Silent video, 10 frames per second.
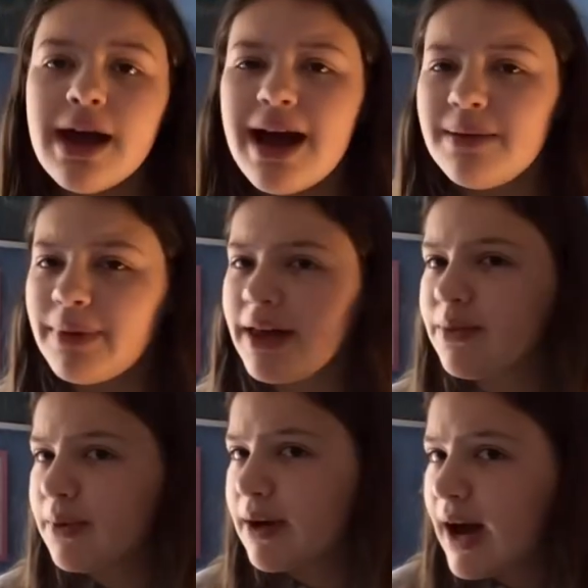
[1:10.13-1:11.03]
by the
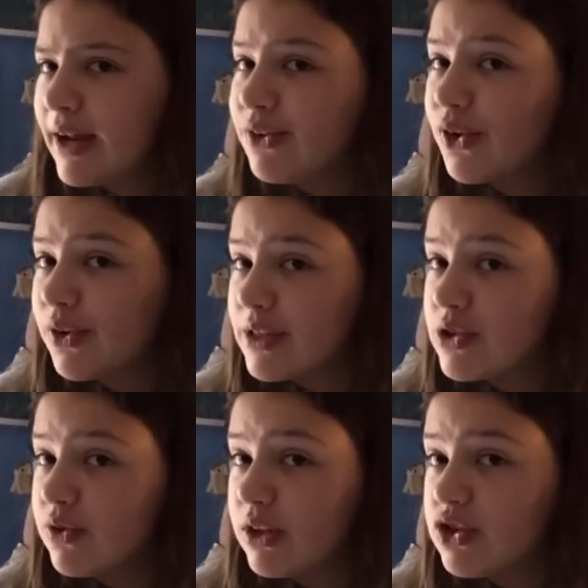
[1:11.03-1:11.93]
way, I know this
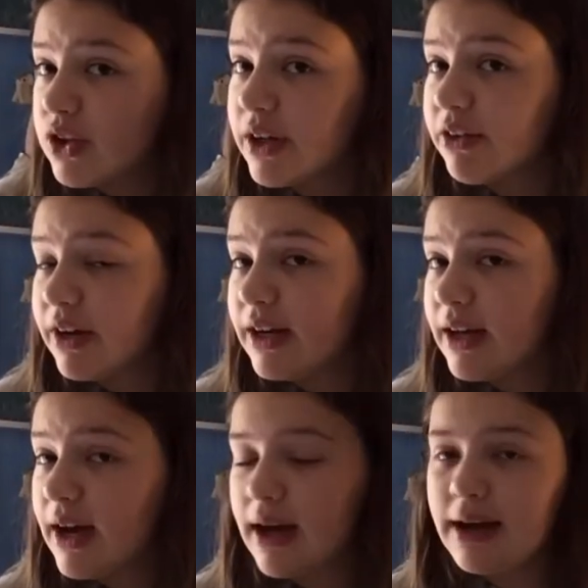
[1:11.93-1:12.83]
is really triggering.
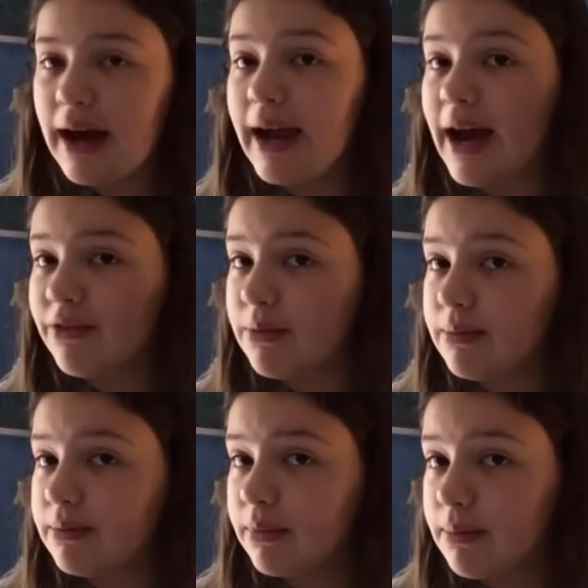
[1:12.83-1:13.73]
I haven't
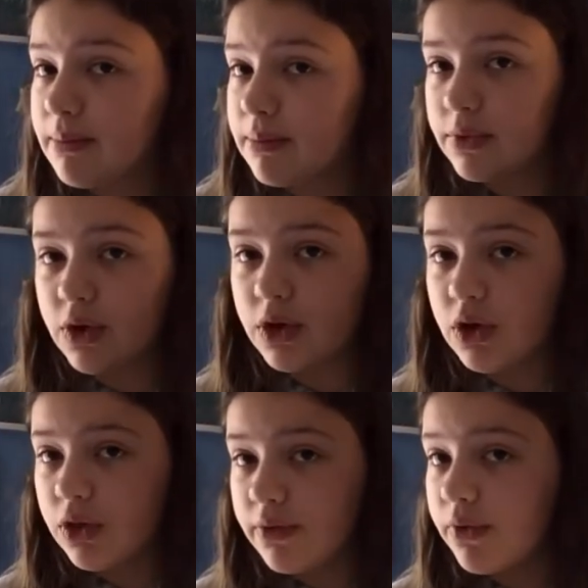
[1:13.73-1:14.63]
done
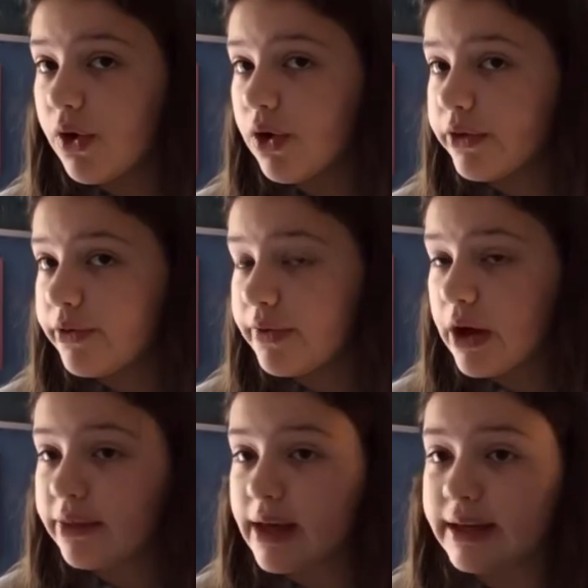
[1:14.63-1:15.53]
another photo to fit
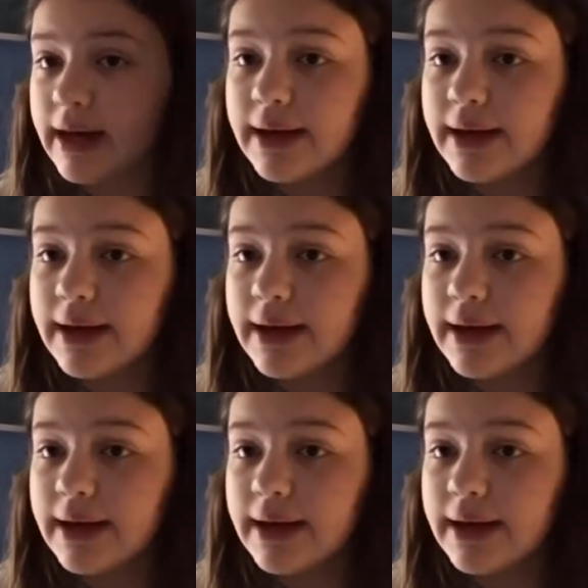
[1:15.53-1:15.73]
on there yet.